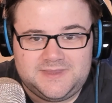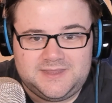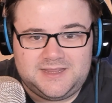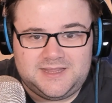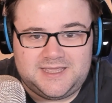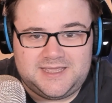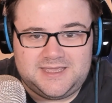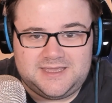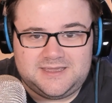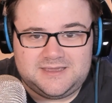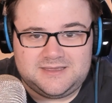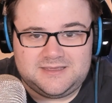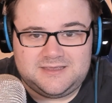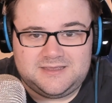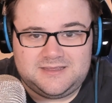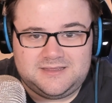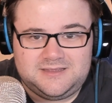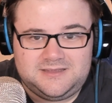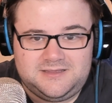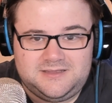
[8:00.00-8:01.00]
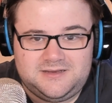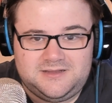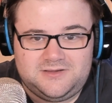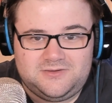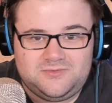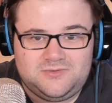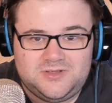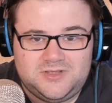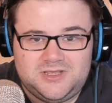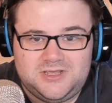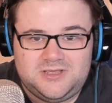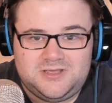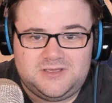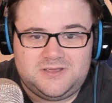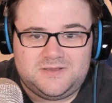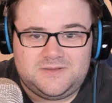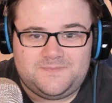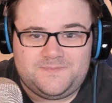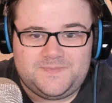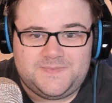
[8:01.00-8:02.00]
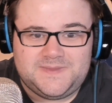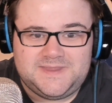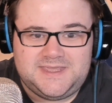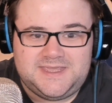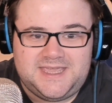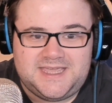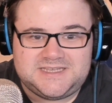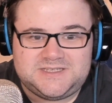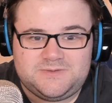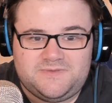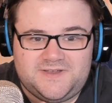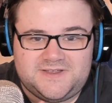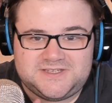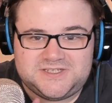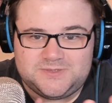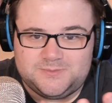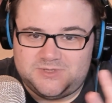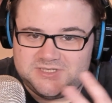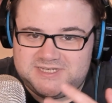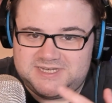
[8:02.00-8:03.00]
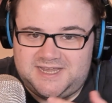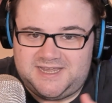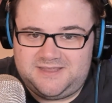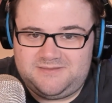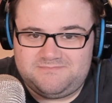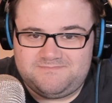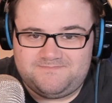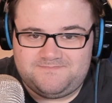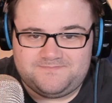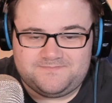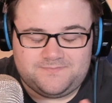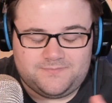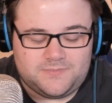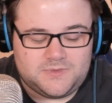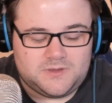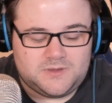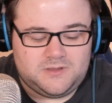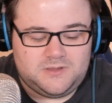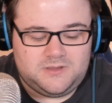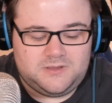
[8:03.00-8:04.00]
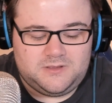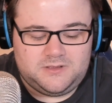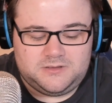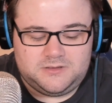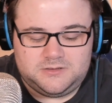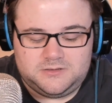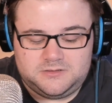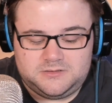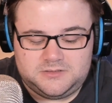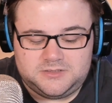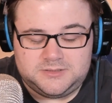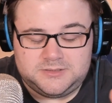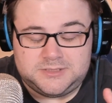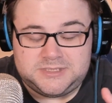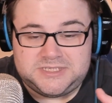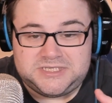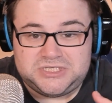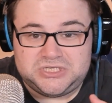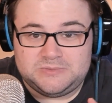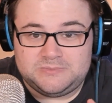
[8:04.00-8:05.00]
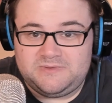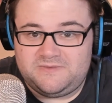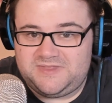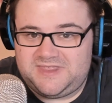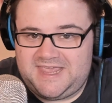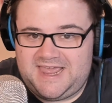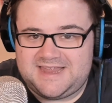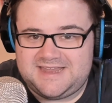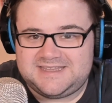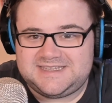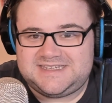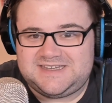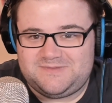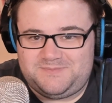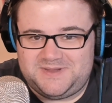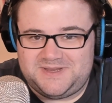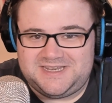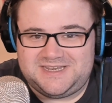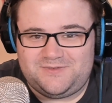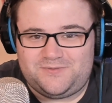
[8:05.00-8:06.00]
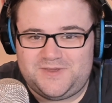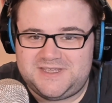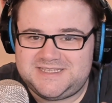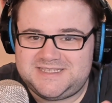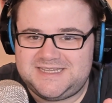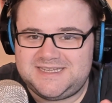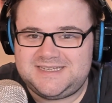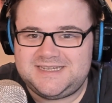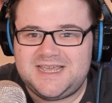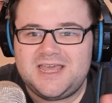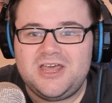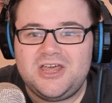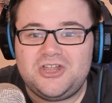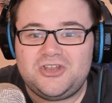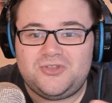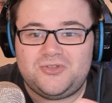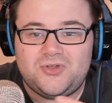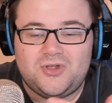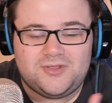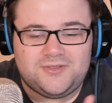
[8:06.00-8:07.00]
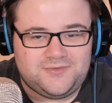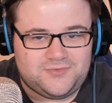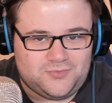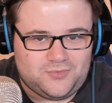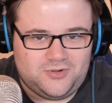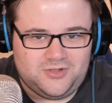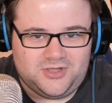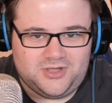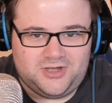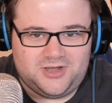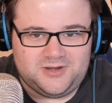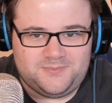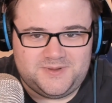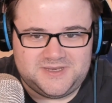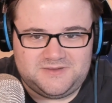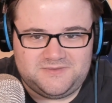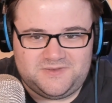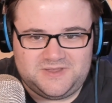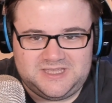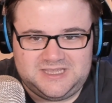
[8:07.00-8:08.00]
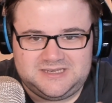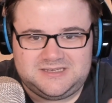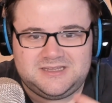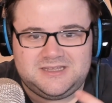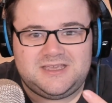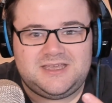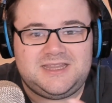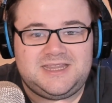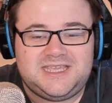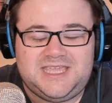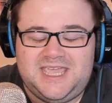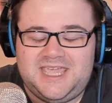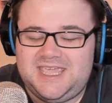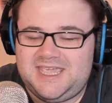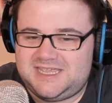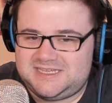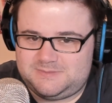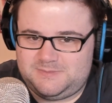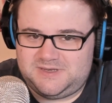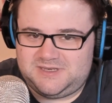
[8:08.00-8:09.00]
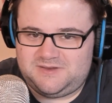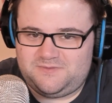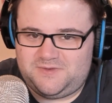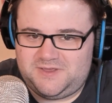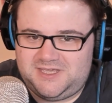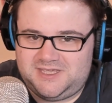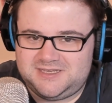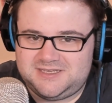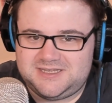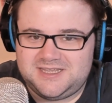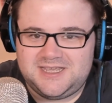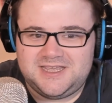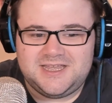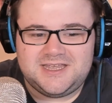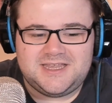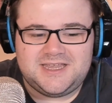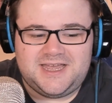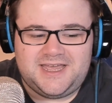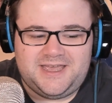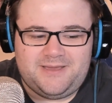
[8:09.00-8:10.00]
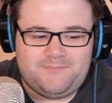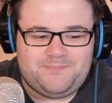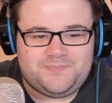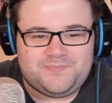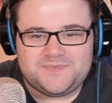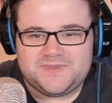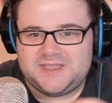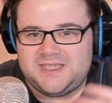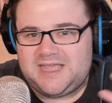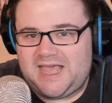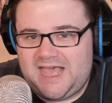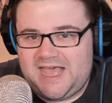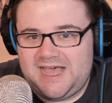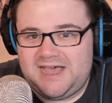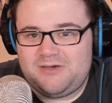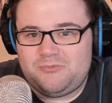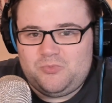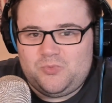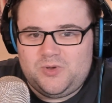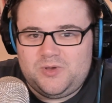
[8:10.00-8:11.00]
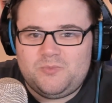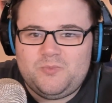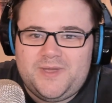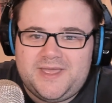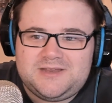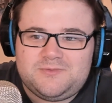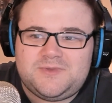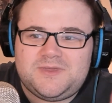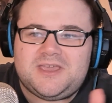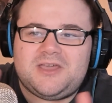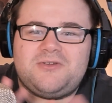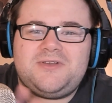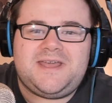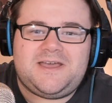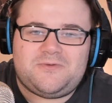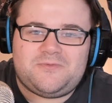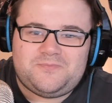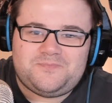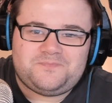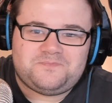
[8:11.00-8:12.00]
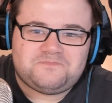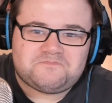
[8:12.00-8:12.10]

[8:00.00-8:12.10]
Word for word: Like, you know, yes, we've had someone die. Some of the ants have been defeated. None of the royal guard have been defeated. The king hasn't been defeated. Um, how? Wh where do we go now?